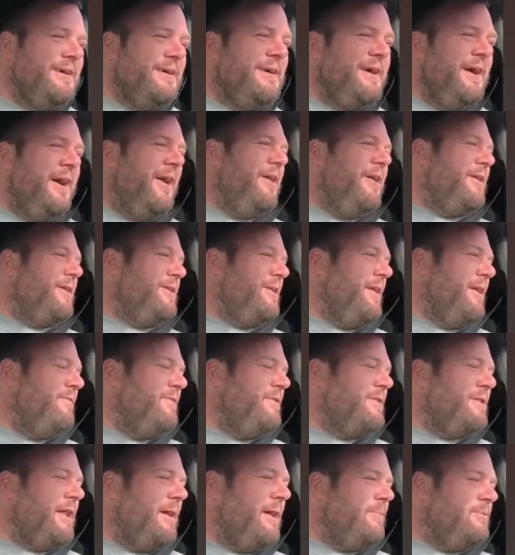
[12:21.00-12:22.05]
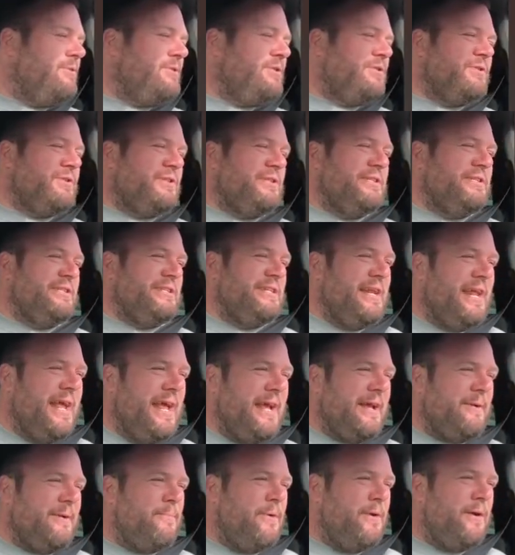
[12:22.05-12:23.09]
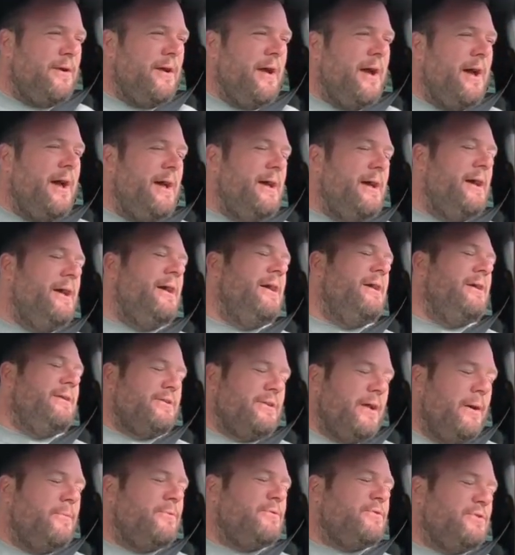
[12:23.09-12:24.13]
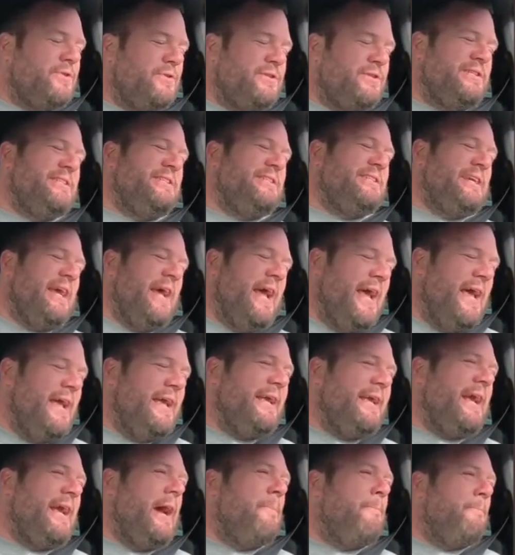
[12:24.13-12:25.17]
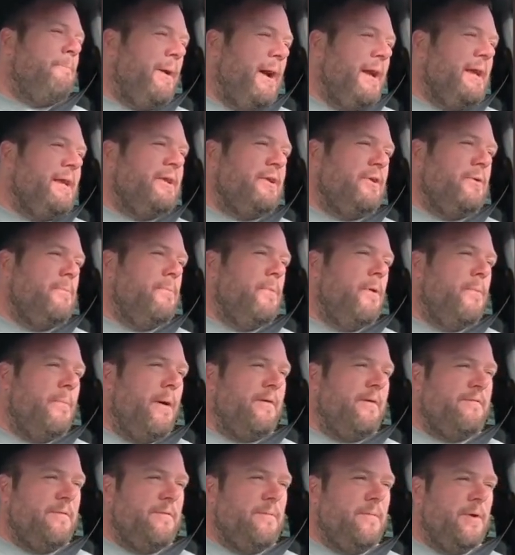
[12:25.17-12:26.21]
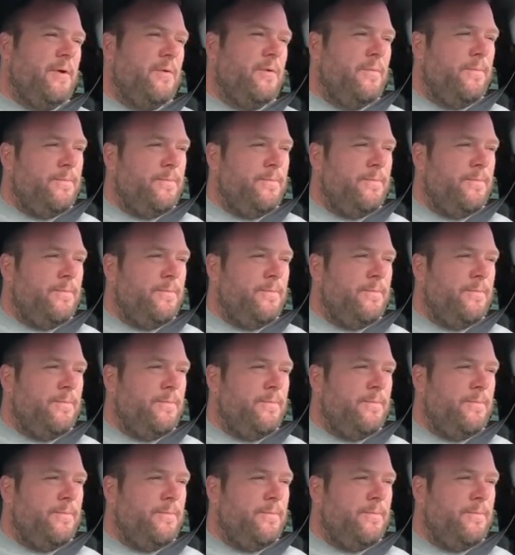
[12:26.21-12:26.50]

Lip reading: Can I have a double sausage and egg, double sausage, egg and bacon McMuffin meal?